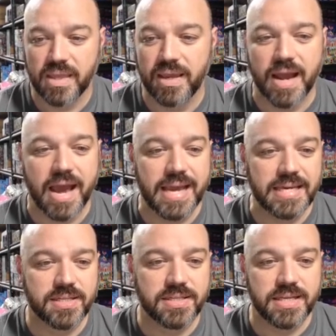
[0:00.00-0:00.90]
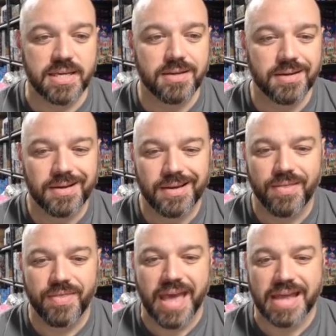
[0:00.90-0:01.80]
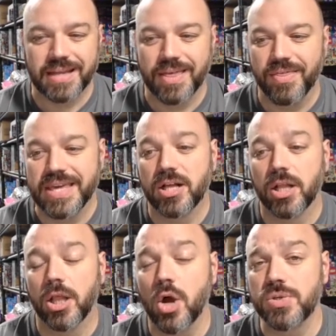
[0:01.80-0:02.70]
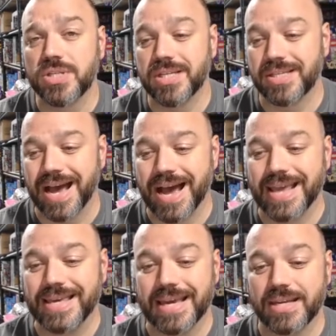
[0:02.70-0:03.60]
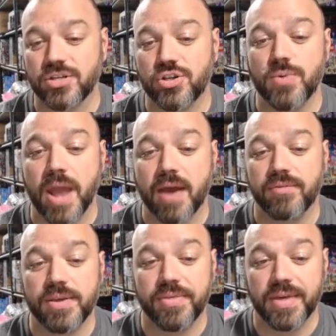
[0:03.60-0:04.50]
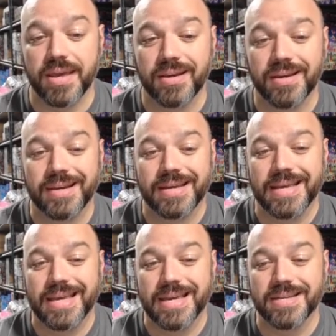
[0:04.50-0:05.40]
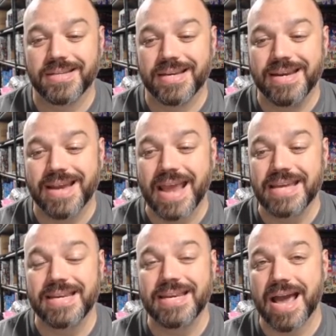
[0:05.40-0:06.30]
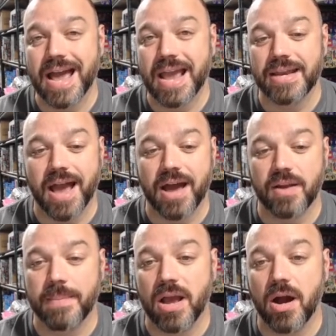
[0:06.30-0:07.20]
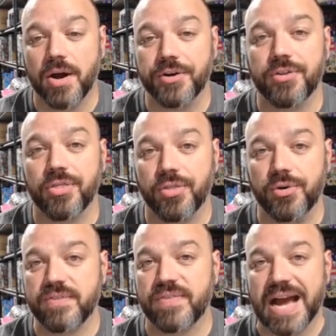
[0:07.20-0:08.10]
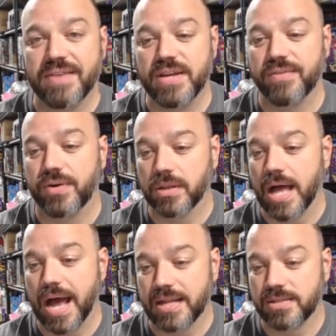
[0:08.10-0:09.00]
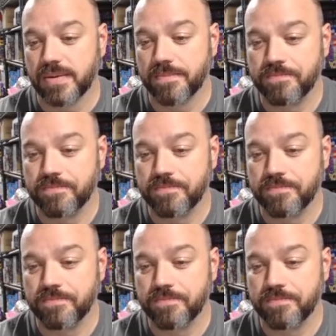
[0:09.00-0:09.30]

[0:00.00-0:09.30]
and I can see that the closest I get to everything is 99 out of my 135 different lots.